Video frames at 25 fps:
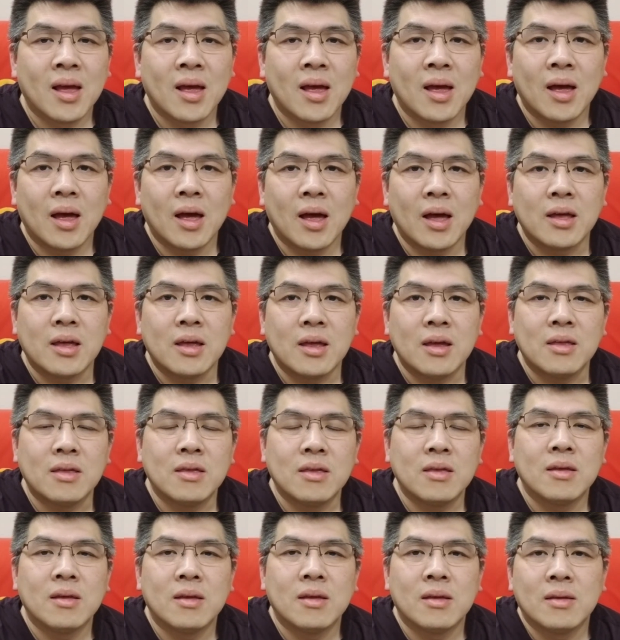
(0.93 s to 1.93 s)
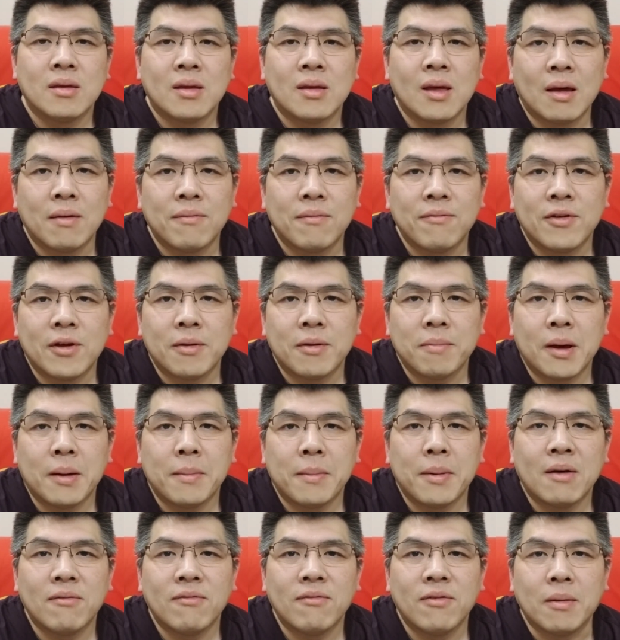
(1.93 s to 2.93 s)
Hi kids, I'm
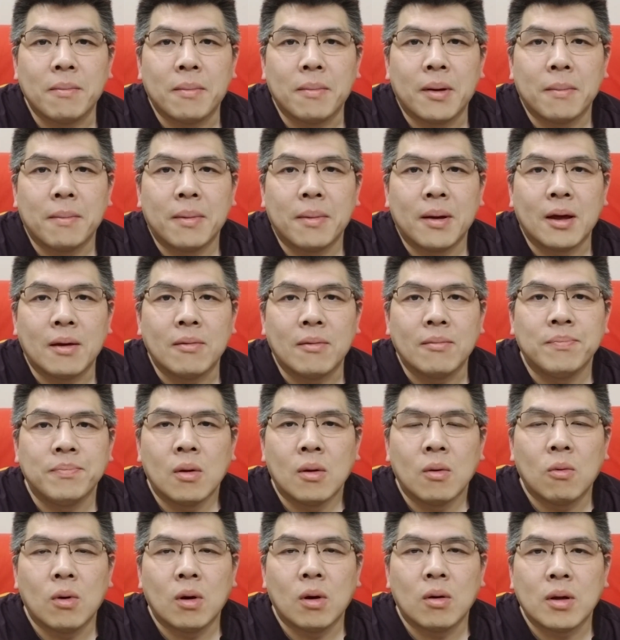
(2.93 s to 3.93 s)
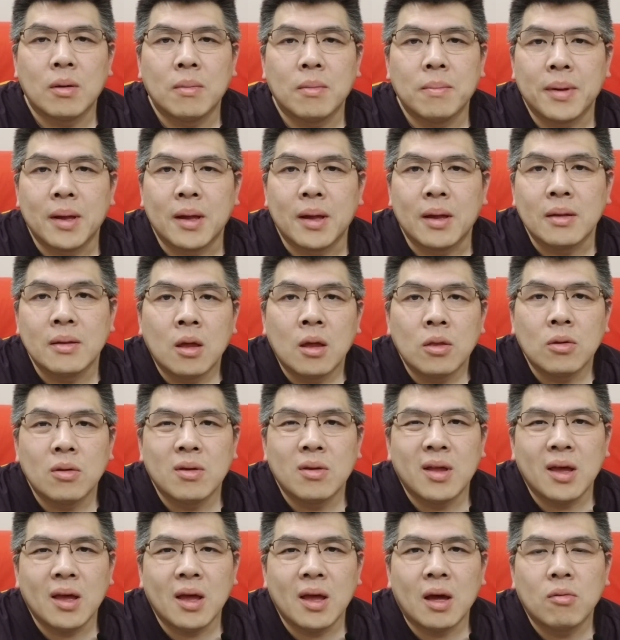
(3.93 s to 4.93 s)
fatbabamike. Welcome back.
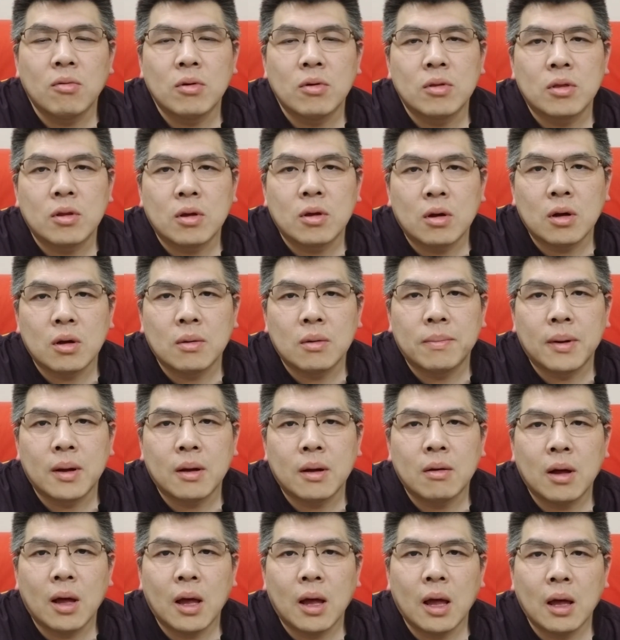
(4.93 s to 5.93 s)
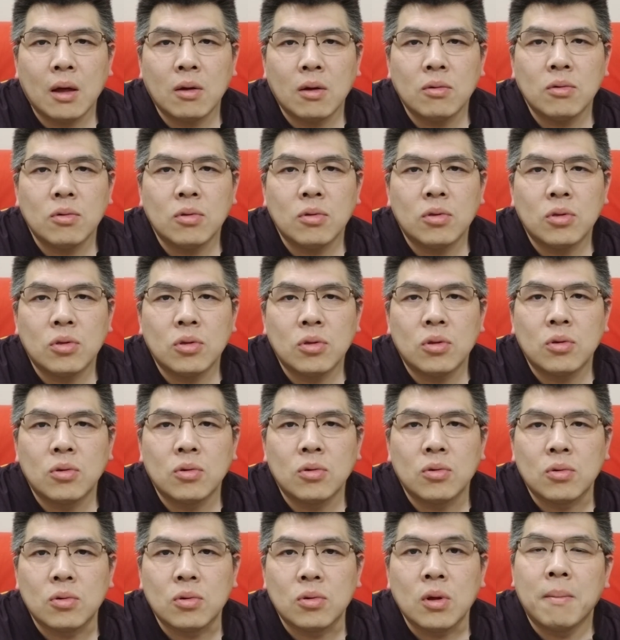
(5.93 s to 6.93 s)
Today I will talk about how
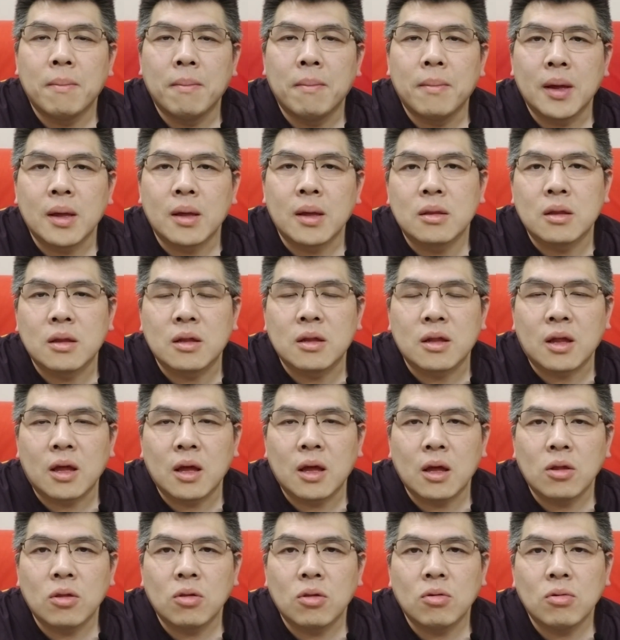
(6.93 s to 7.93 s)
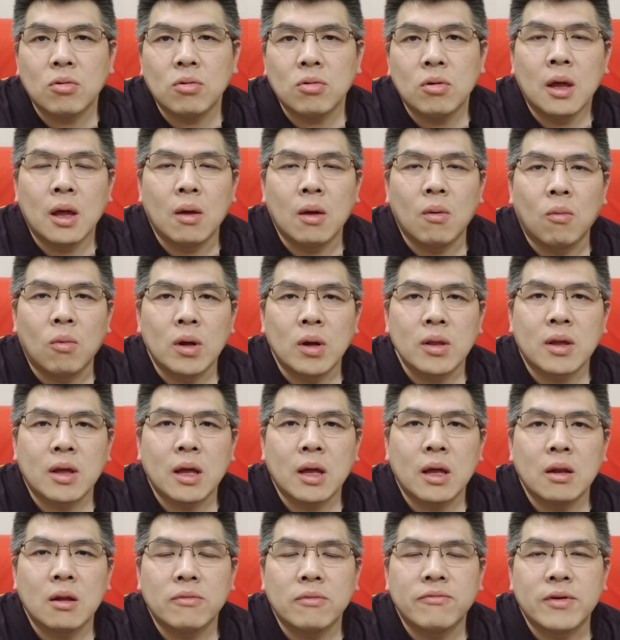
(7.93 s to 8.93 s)
to make the schedule and what
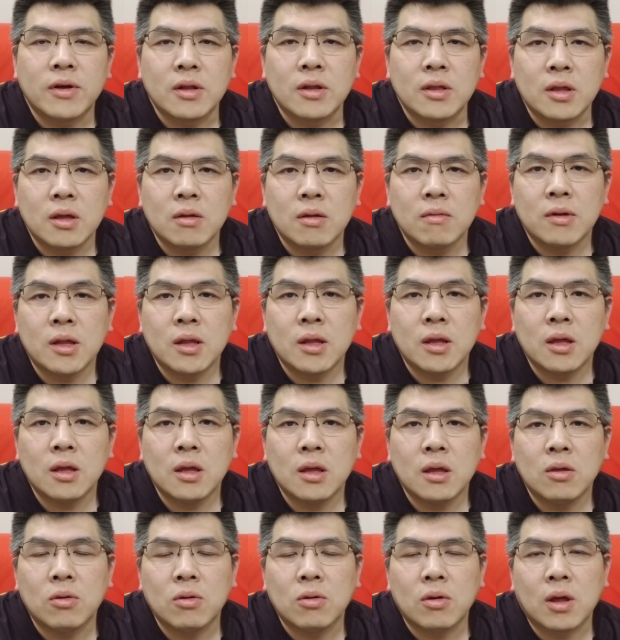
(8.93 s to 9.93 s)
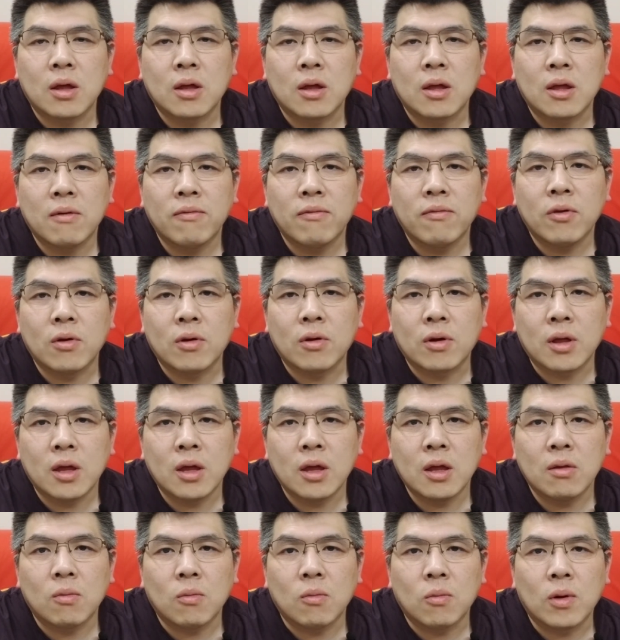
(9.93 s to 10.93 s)
kind of activity you can give your
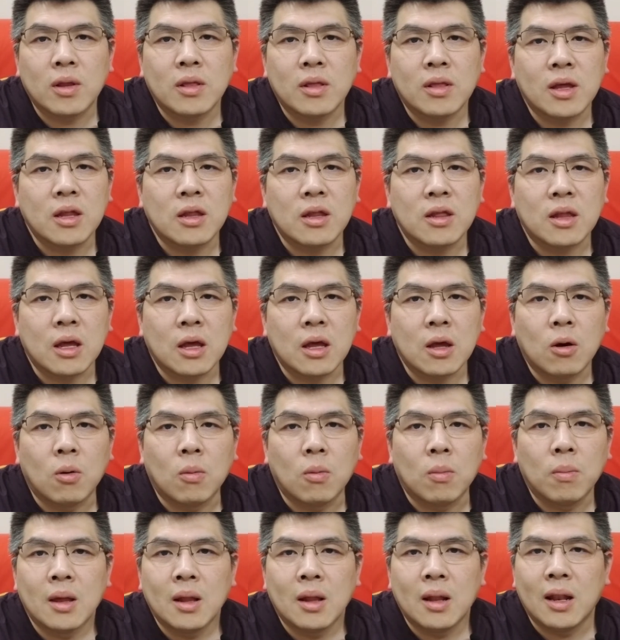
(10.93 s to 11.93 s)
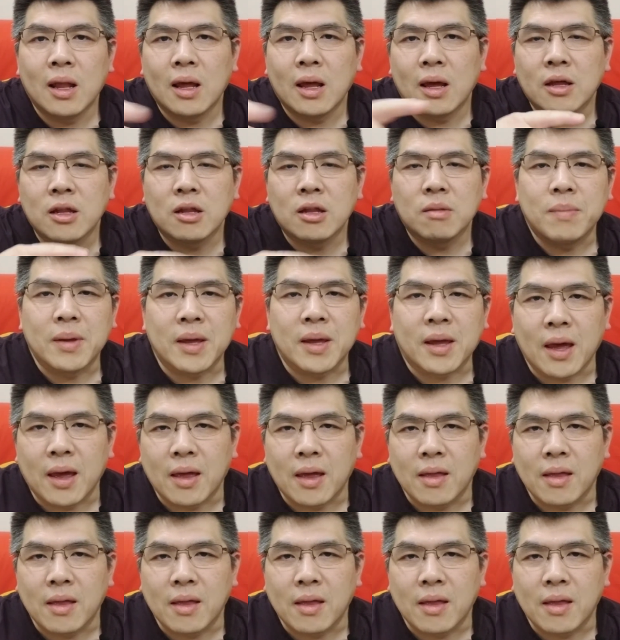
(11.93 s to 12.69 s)
kid when they stay home. Let us begin.